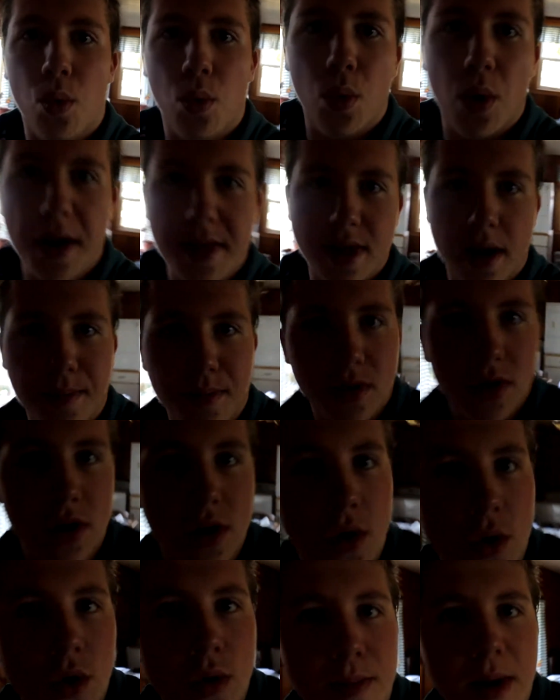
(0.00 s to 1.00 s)
What's up, it's
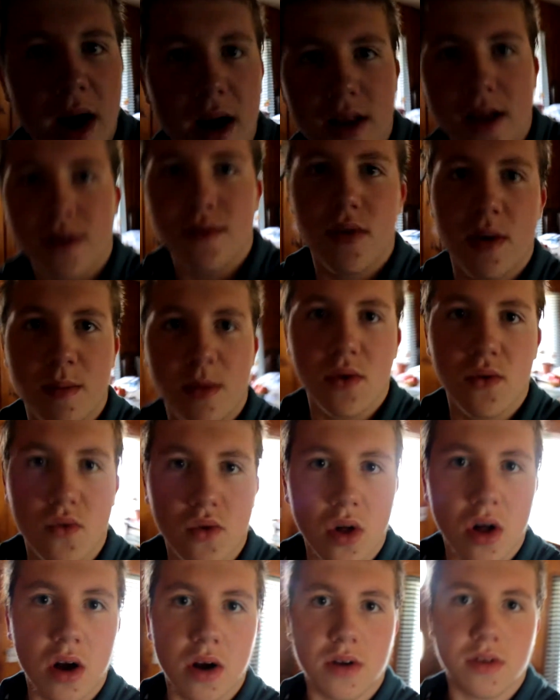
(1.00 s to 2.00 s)
Fuel Panic filming
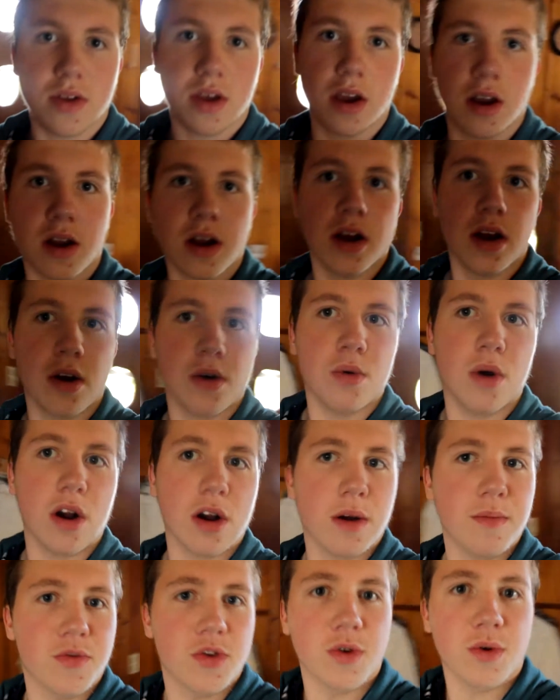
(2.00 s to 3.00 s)
Vlogs here.
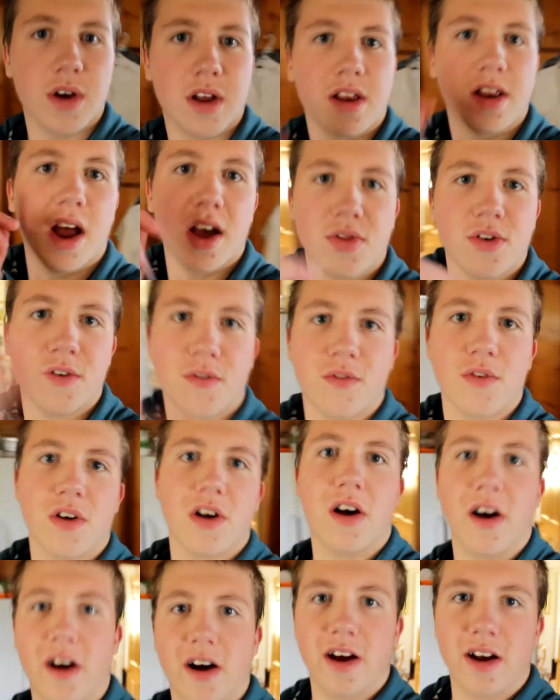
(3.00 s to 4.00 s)
Welcome to another
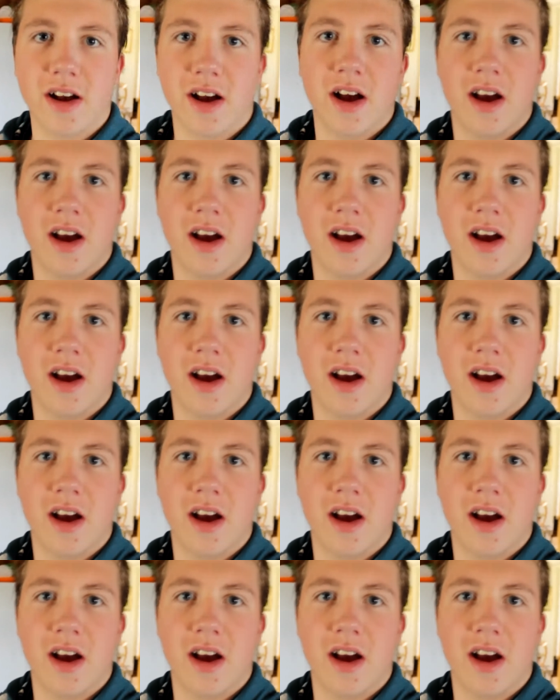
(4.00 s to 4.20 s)
vlog.